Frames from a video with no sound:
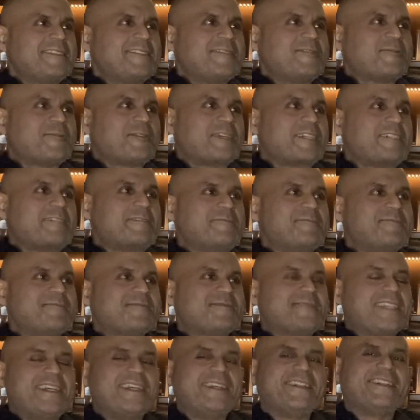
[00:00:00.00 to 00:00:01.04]
well,
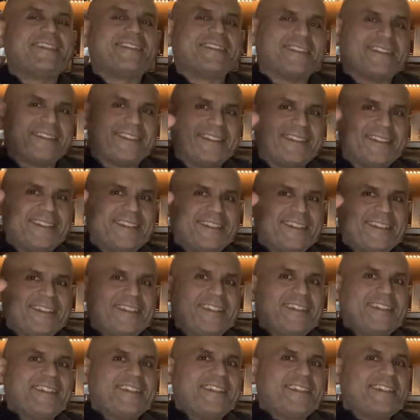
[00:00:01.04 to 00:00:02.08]

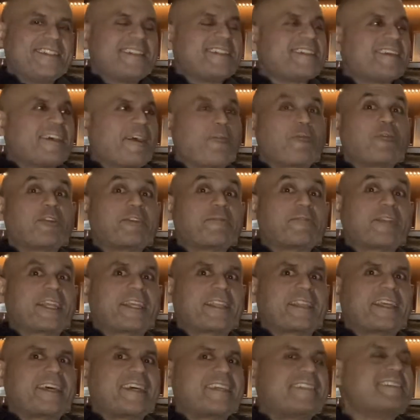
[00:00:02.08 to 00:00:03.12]
I will leave it
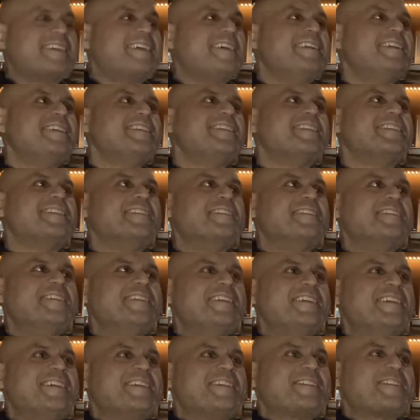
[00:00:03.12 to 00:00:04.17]
like that.
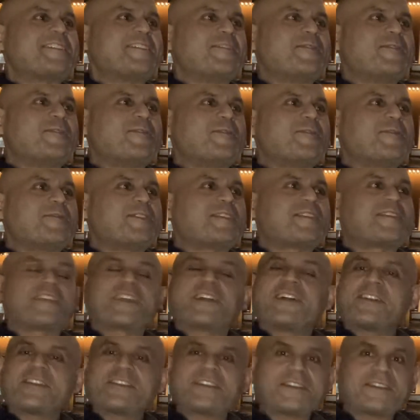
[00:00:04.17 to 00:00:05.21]
So with
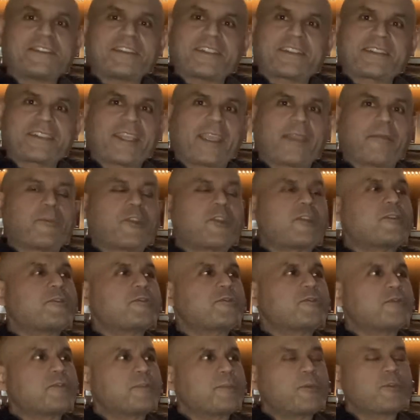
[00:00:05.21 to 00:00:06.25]
cigars, it's the same.
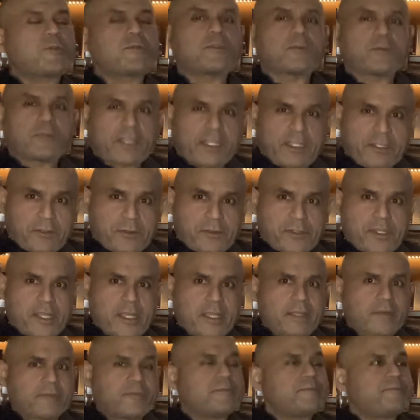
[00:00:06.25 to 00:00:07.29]
You're supposed to take your
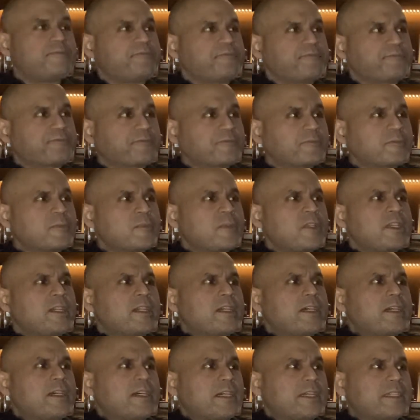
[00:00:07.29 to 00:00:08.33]
time,
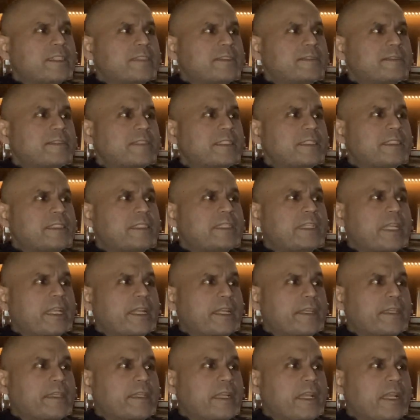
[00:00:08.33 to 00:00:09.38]
and it
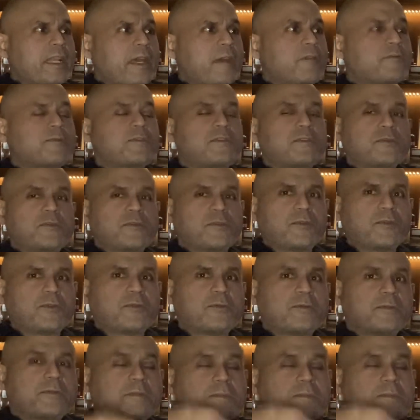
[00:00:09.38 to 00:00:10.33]
allows you to,